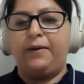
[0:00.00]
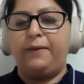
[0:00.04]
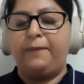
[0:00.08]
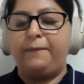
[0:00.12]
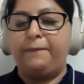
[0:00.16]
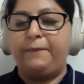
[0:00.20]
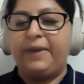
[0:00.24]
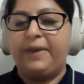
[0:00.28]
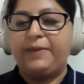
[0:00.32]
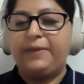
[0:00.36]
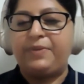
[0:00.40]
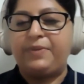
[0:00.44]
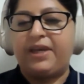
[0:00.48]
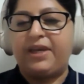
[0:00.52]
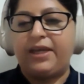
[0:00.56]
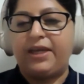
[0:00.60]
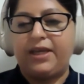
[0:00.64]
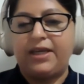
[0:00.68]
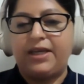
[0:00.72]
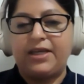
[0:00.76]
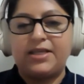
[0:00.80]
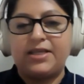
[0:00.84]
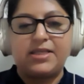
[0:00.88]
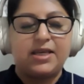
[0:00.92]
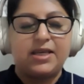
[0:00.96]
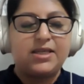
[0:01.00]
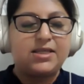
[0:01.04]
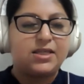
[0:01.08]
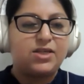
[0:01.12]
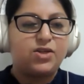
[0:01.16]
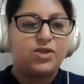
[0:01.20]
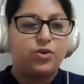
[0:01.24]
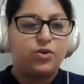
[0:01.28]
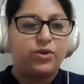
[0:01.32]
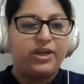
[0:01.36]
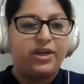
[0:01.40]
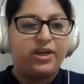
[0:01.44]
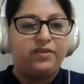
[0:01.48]
Maybe is it
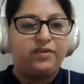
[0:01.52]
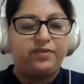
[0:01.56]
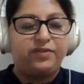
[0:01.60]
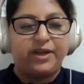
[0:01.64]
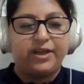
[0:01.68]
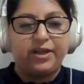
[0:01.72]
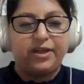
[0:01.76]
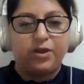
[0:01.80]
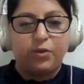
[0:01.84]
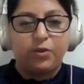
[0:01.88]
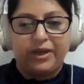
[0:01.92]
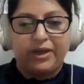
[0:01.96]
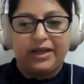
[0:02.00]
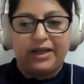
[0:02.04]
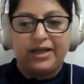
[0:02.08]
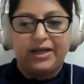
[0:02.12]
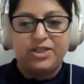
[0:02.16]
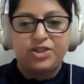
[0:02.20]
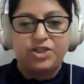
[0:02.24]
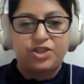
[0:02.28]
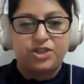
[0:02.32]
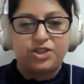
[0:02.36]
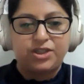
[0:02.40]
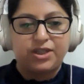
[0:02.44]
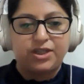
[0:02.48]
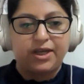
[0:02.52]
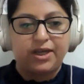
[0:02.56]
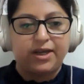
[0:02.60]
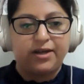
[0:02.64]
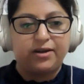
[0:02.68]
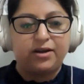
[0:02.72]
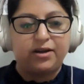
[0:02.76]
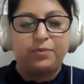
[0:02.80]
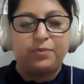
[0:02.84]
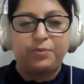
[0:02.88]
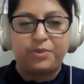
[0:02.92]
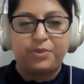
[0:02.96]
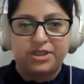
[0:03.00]
okay if I quickly share
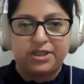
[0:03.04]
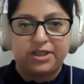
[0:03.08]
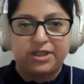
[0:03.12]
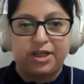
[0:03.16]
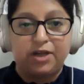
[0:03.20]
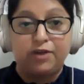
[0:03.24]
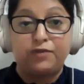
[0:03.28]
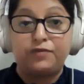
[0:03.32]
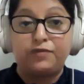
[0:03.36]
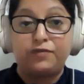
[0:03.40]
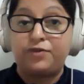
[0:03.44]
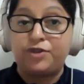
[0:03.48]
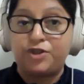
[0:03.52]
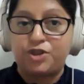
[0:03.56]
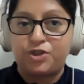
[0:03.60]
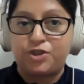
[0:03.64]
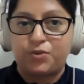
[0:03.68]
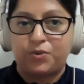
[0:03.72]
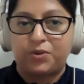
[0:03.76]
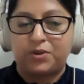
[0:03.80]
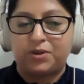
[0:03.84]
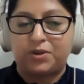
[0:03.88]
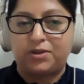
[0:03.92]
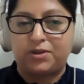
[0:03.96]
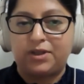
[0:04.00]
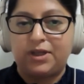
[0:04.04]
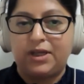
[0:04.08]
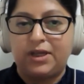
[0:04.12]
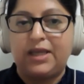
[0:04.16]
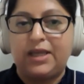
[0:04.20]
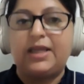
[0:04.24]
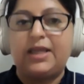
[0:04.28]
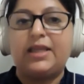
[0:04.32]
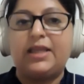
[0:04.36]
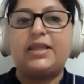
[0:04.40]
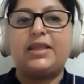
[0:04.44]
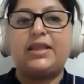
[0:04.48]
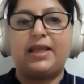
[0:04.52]
a particular visual
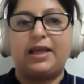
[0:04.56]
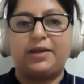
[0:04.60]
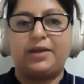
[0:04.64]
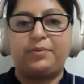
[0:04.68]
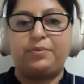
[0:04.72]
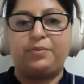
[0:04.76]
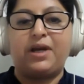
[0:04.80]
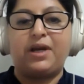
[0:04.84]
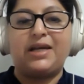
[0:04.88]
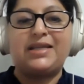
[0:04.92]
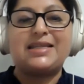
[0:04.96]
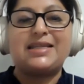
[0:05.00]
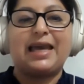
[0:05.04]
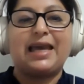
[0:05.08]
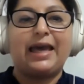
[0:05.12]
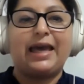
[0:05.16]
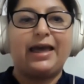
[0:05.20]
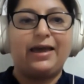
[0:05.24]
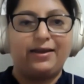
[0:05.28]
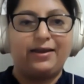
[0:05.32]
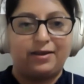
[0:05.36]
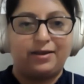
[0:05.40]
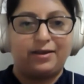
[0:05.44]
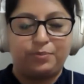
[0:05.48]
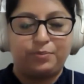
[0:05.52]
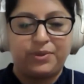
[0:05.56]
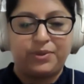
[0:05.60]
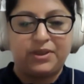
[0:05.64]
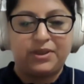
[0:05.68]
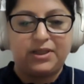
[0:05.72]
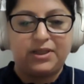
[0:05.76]
that might help